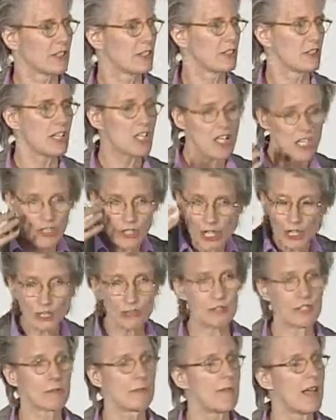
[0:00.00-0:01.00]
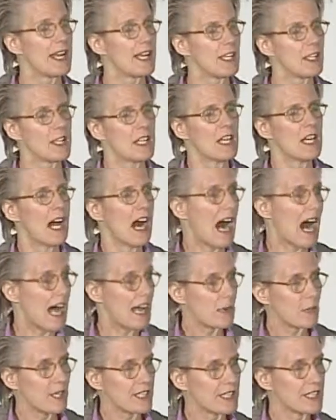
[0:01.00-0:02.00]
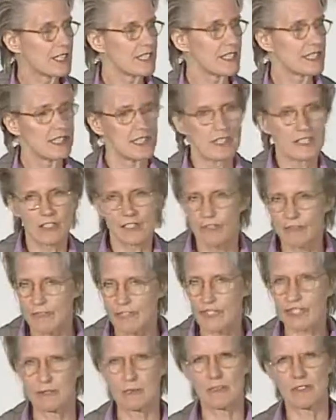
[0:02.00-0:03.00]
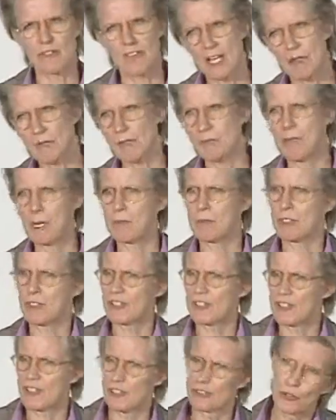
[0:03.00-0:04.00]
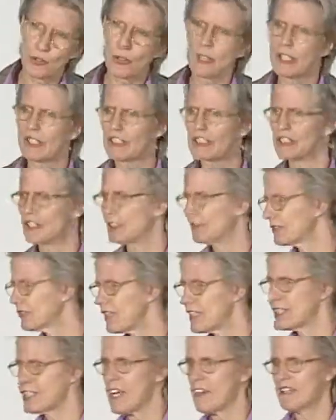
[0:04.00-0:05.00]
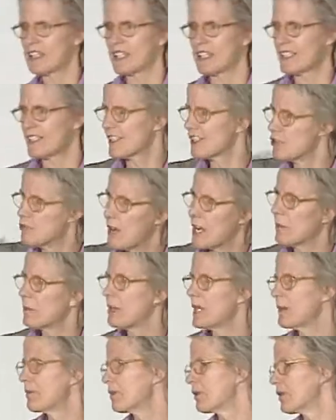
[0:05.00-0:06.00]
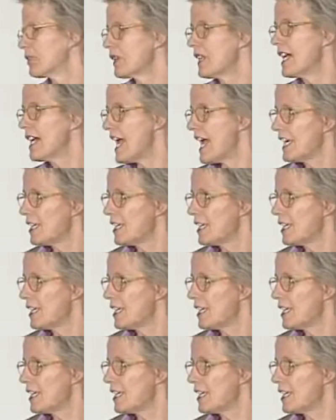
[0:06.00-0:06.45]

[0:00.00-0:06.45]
to talk to as many eyewitnesses, you know, victims, family members, their lawyers, human rights advocates, U N people,